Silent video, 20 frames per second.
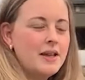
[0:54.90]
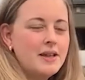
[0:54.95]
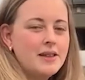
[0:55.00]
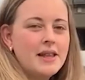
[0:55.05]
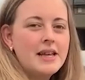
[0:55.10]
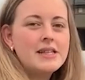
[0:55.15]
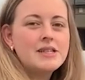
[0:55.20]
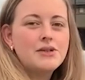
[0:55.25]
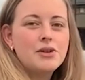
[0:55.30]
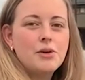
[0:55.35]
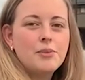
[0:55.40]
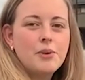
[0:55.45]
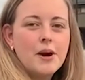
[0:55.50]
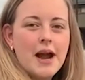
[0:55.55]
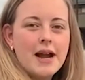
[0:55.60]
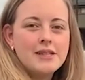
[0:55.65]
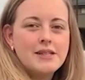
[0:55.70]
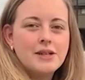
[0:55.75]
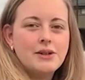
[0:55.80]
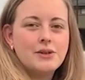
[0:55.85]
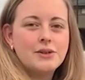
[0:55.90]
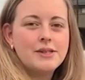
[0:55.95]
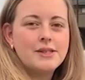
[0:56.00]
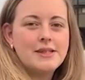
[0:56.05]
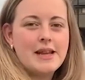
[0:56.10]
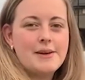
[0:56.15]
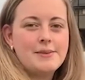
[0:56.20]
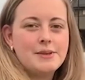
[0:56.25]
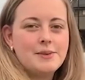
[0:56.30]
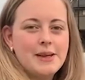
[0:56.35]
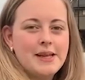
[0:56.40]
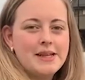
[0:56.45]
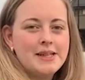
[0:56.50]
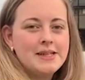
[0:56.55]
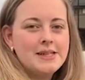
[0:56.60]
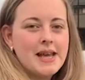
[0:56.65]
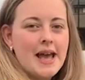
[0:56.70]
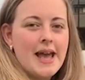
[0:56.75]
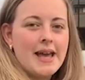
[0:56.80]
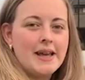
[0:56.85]
These are all practical steps we
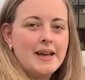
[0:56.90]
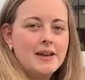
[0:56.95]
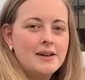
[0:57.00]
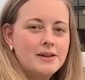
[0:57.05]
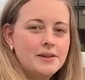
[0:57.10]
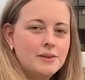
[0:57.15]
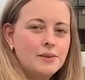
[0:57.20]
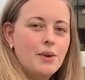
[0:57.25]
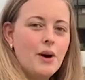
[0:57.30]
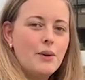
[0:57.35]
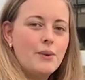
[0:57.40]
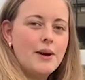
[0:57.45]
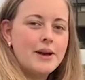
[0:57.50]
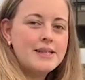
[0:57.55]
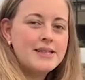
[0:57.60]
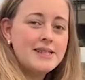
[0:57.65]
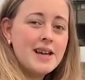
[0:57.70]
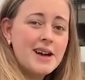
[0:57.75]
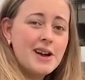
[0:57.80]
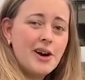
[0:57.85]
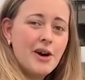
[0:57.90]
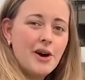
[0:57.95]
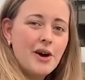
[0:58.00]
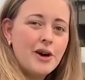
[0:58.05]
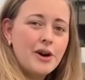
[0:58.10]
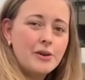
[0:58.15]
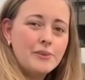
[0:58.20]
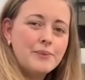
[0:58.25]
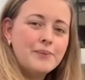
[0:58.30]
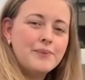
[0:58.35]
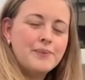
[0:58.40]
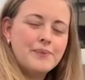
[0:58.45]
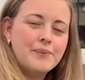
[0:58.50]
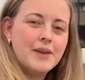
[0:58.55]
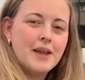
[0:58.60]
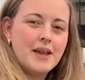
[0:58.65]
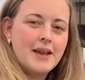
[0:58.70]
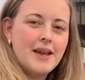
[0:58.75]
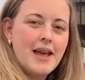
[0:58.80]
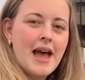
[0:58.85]
can take while we're stuck at home.
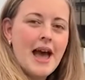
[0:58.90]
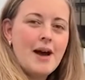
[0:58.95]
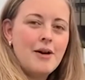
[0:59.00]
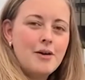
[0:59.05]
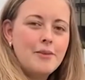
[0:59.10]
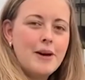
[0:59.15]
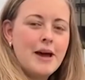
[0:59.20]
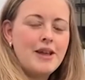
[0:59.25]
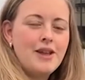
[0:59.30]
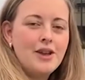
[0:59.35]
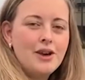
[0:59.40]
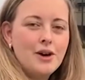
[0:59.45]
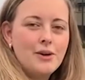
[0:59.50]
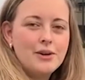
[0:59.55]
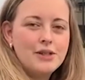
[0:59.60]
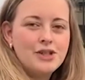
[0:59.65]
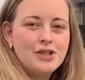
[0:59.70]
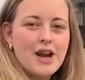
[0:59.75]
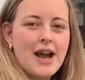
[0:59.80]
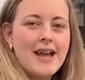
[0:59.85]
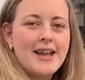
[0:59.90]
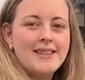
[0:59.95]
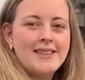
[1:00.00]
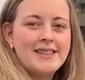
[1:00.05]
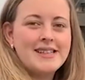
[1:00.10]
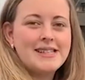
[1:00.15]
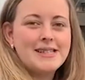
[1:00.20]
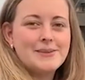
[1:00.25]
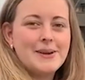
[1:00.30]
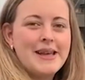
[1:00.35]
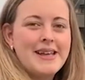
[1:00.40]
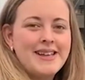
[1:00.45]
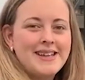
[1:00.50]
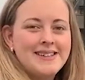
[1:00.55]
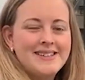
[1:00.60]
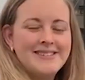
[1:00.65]
How about you go and try it this week?